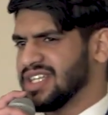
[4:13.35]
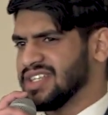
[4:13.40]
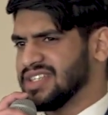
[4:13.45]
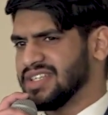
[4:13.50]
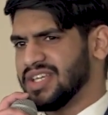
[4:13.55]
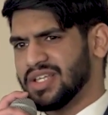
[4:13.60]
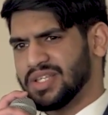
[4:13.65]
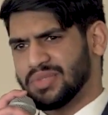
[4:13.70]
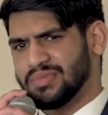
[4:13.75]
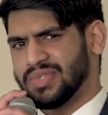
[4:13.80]

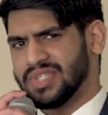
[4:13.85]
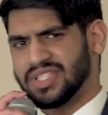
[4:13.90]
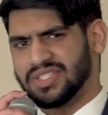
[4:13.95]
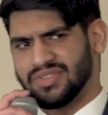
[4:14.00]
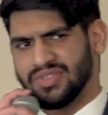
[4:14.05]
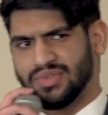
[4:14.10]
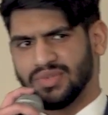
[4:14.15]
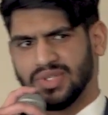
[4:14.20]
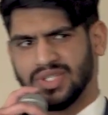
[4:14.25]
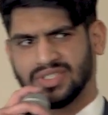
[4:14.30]
the other piece
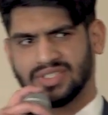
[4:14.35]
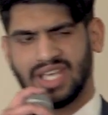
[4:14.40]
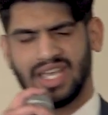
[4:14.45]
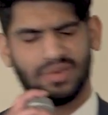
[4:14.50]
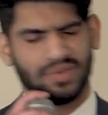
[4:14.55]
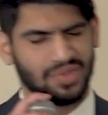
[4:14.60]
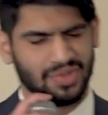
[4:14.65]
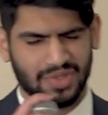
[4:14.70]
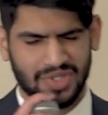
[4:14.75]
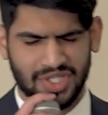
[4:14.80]
of it was I
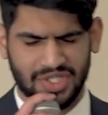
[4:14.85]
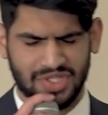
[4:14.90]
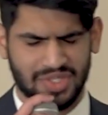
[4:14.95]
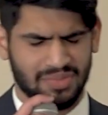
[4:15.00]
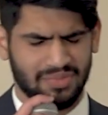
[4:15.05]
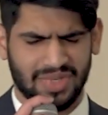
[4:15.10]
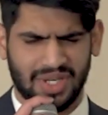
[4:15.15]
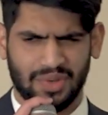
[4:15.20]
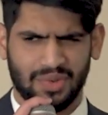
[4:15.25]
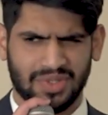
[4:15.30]
was
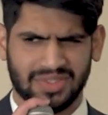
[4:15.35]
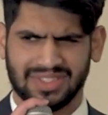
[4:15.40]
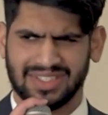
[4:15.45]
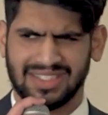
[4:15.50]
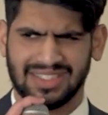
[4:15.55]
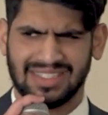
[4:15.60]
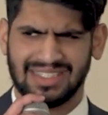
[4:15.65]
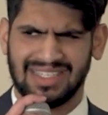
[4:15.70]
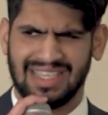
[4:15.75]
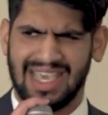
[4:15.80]
Christian, but I
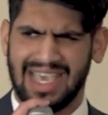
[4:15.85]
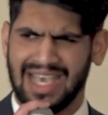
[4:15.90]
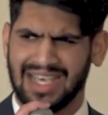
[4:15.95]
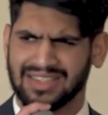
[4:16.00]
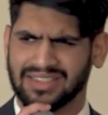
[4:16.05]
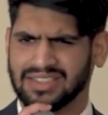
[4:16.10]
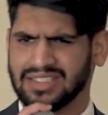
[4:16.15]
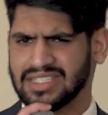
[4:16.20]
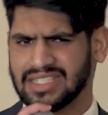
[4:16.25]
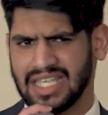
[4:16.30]
wasn't
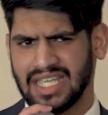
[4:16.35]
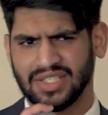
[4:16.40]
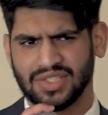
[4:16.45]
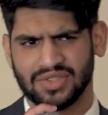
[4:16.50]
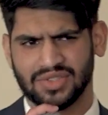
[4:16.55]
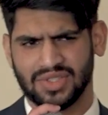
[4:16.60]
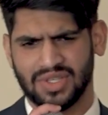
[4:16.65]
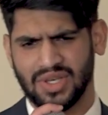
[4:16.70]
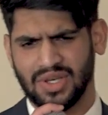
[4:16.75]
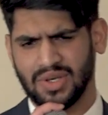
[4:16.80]
Catholic. And
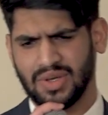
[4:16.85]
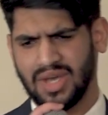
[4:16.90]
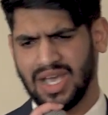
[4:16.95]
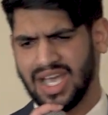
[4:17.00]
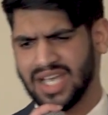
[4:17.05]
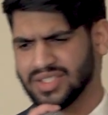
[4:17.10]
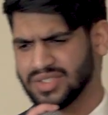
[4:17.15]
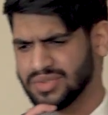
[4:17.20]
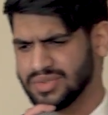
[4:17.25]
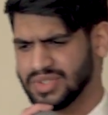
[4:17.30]
so
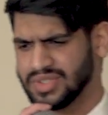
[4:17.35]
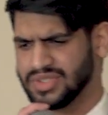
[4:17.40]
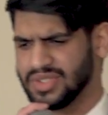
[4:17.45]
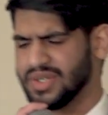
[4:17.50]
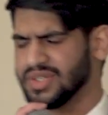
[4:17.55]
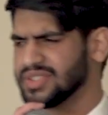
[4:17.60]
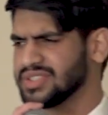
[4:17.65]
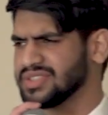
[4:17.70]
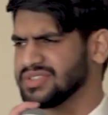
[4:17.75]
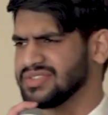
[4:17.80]
as a
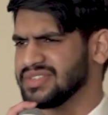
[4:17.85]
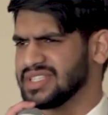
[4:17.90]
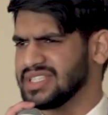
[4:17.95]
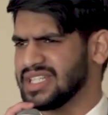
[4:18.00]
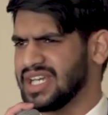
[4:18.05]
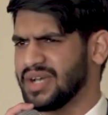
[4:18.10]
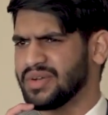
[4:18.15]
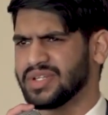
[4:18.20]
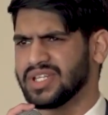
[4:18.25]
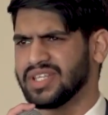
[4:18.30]
result of it,
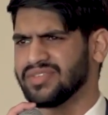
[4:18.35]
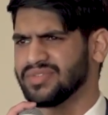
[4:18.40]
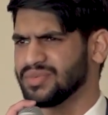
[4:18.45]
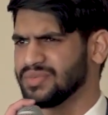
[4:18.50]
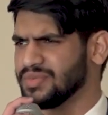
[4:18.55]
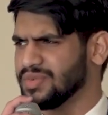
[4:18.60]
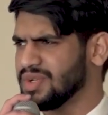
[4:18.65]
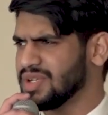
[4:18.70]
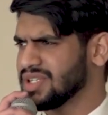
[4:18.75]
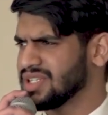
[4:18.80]
I would
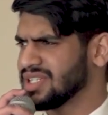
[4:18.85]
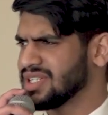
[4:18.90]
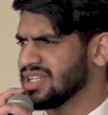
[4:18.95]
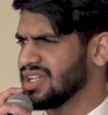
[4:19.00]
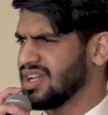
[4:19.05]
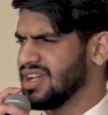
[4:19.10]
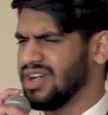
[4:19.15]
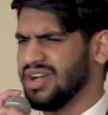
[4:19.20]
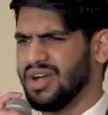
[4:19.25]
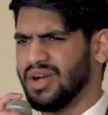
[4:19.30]
even wonder,
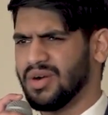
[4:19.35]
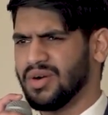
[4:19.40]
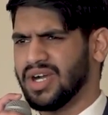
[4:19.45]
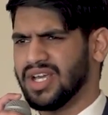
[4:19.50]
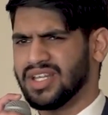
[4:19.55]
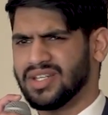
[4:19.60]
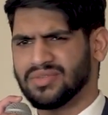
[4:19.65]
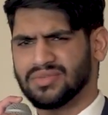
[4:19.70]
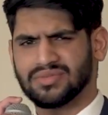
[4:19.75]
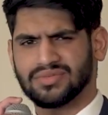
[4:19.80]
oh,
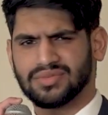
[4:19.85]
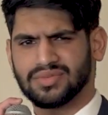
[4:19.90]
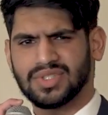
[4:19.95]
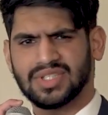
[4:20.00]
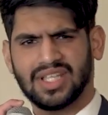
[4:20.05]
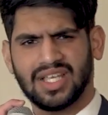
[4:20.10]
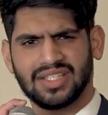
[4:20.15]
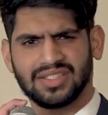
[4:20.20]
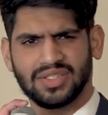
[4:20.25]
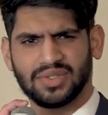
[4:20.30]
I didn't
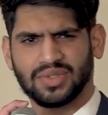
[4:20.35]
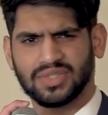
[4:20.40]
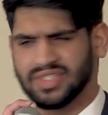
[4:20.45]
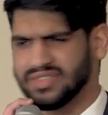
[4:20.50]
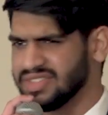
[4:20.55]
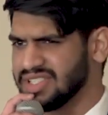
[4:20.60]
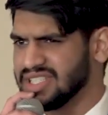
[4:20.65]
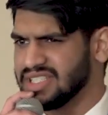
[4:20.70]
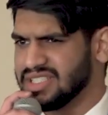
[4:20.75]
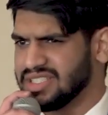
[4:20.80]
realize there was
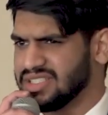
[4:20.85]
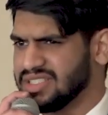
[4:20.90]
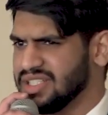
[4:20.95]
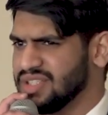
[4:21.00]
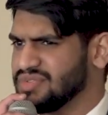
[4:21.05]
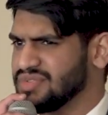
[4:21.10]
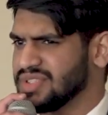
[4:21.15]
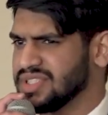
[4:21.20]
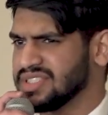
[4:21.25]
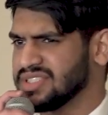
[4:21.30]
even a
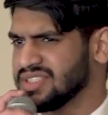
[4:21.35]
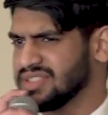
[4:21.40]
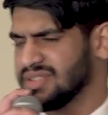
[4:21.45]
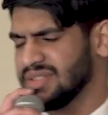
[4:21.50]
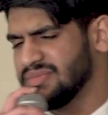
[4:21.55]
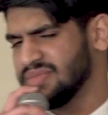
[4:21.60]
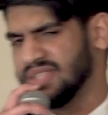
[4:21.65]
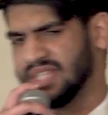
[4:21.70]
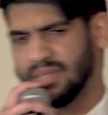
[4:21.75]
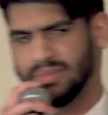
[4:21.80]
difference.
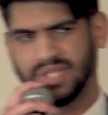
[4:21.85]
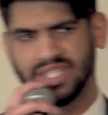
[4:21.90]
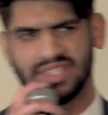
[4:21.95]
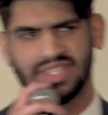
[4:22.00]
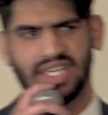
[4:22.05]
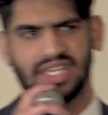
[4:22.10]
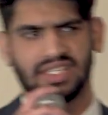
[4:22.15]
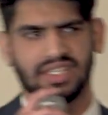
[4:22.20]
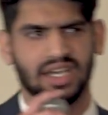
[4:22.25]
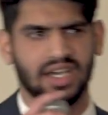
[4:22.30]
Being
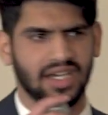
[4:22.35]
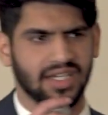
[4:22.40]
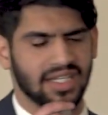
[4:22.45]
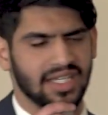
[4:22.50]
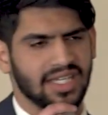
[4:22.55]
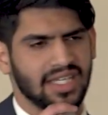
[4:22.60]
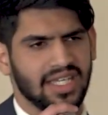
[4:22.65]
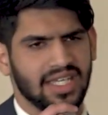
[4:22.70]
that young.